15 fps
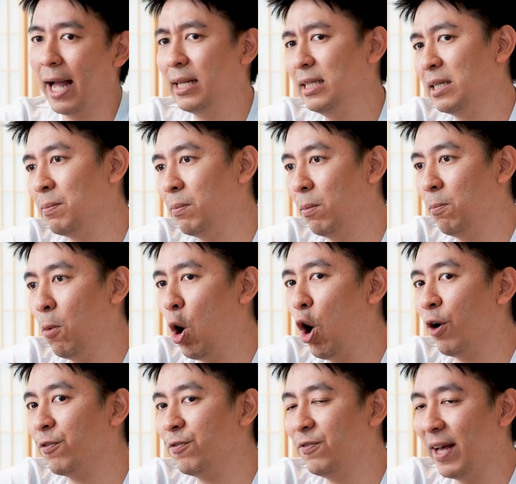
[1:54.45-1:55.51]
either a
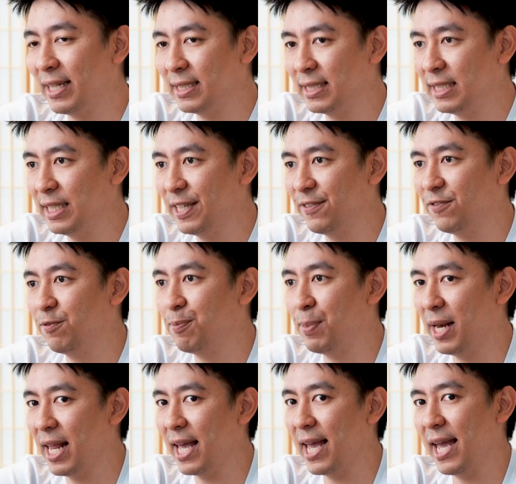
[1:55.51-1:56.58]
more offensive
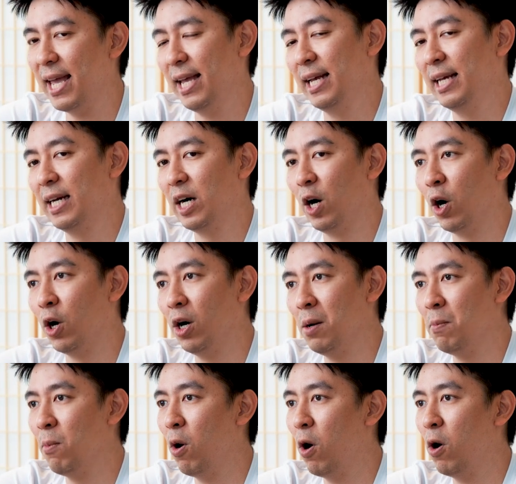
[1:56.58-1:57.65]
play or
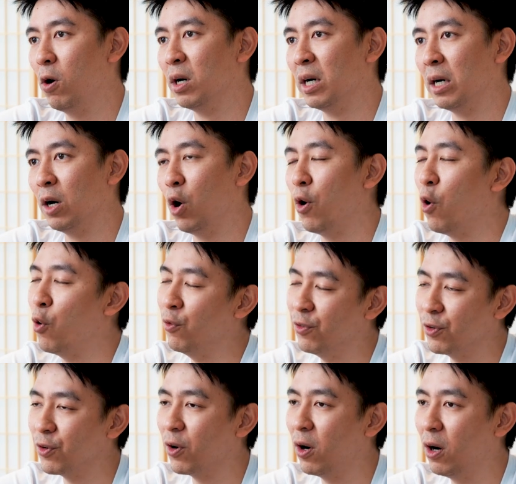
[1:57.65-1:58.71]
a more
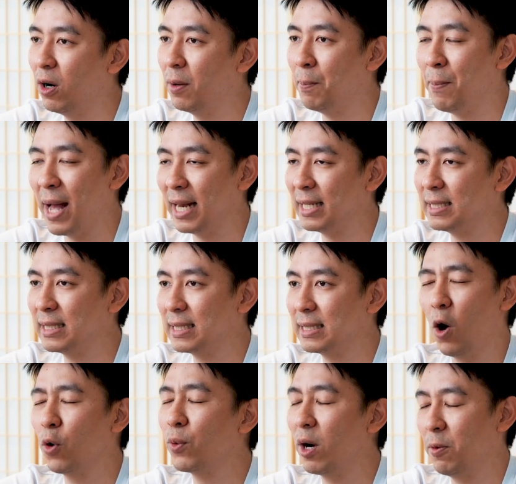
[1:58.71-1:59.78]
overall balanced
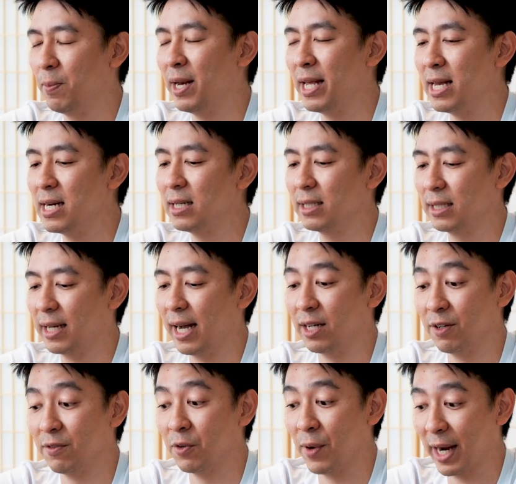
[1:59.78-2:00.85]
all-round player
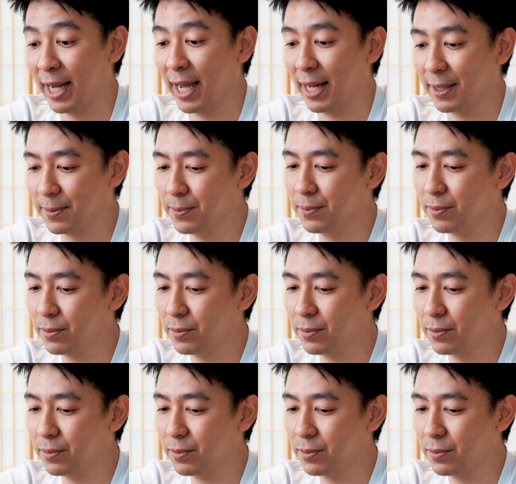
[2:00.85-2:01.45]
kind of a racket.